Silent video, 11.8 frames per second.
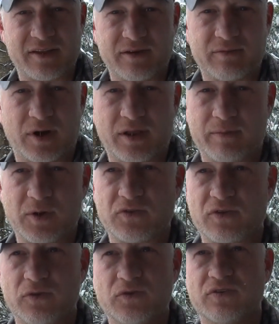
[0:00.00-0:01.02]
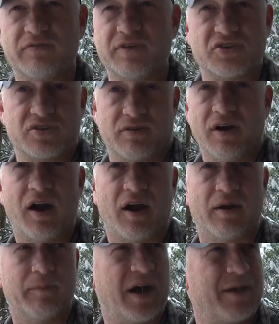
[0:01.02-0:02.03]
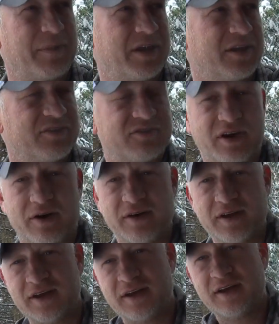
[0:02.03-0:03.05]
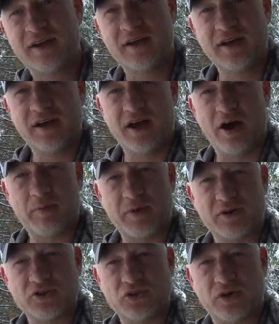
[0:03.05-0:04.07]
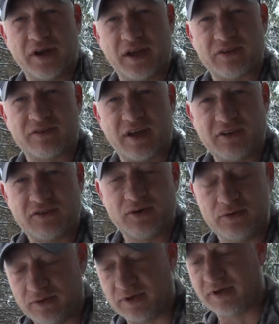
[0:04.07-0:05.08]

One of the most elusive fish there are, in my opinion. So hope you're enjoying. Stay tuned.